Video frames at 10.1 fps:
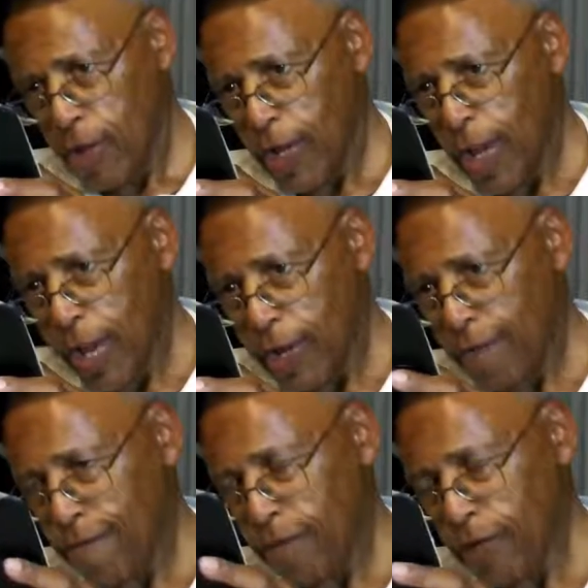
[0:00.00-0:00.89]
Again,
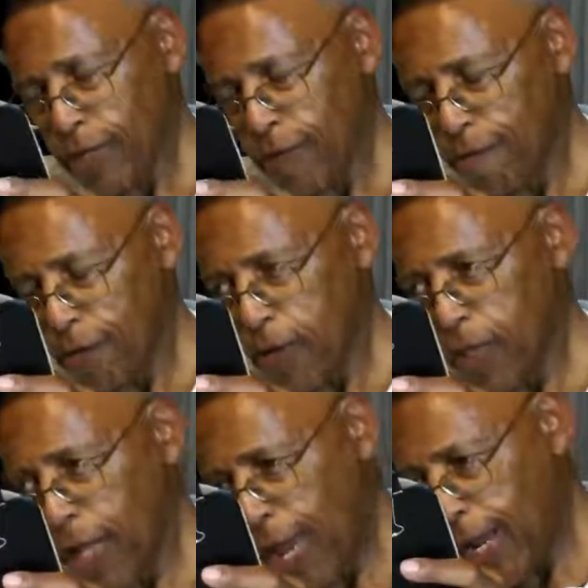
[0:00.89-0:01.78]
falls at the feet
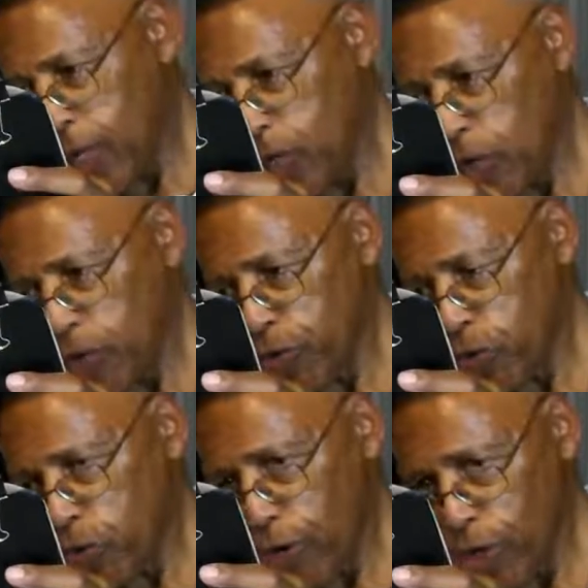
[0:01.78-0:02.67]
of the angel
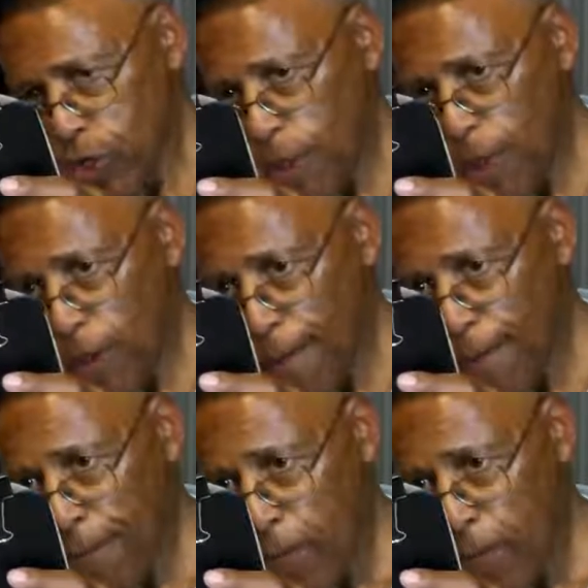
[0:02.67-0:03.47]
to worship him.